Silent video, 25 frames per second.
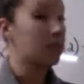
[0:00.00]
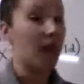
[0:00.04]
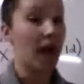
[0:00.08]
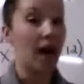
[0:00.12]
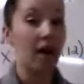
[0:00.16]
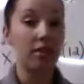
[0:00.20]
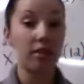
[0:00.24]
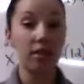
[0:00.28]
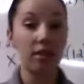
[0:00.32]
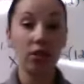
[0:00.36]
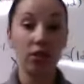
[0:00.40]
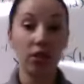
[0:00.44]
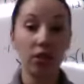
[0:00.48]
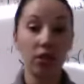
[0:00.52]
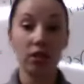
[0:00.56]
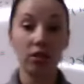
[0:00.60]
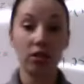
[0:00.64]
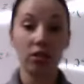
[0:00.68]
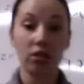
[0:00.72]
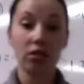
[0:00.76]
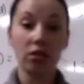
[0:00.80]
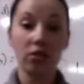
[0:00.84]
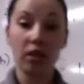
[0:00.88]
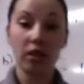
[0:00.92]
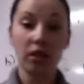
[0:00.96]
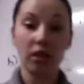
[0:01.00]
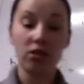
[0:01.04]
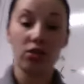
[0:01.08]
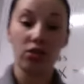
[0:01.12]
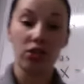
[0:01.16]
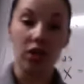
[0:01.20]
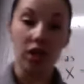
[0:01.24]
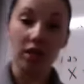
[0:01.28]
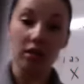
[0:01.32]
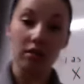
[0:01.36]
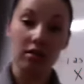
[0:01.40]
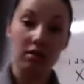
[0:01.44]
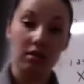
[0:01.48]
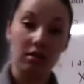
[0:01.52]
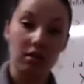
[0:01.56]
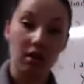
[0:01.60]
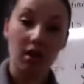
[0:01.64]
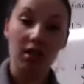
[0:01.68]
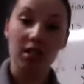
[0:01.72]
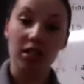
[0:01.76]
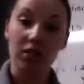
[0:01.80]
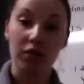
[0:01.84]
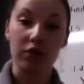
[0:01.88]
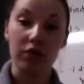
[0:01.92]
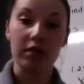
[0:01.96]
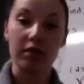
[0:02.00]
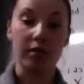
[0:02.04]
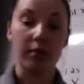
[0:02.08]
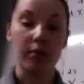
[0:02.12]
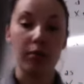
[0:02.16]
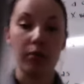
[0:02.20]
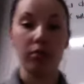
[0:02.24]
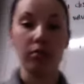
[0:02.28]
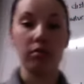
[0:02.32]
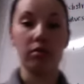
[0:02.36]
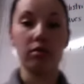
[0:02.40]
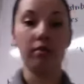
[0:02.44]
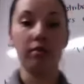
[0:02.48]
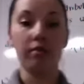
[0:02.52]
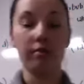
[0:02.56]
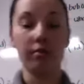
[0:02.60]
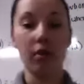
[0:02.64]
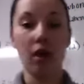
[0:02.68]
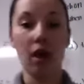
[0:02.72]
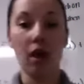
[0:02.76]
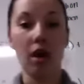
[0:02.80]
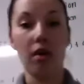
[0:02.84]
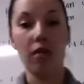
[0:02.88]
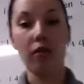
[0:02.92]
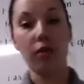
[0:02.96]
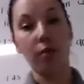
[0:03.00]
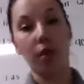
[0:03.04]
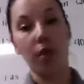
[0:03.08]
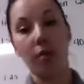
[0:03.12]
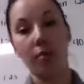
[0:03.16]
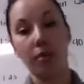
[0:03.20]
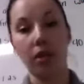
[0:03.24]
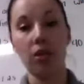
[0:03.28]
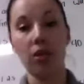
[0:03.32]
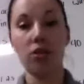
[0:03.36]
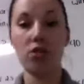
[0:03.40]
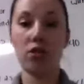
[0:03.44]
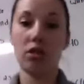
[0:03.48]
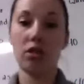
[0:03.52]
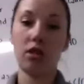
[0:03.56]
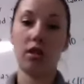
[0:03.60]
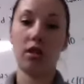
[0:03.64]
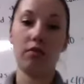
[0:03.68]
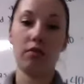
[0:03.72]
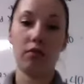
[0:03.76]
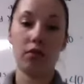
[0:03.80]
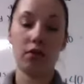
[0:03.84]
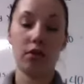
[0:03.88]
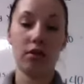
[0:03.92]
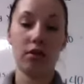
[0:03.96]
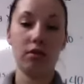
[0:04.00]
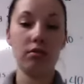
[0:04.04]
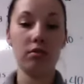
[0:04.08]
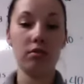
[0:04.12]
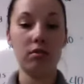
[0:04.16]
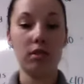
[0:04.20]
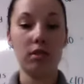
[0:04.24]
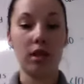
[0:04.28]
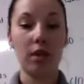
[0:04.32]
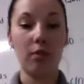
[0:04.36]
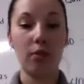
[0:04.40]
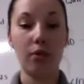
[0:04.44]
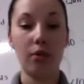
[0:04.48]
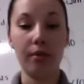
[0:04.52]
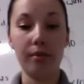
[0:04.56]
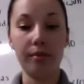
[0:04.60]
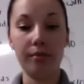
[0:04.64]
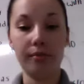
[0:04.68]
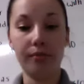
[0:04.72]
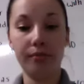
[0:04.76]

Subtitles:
that you're going to do, it's just different symbols for population and for sample.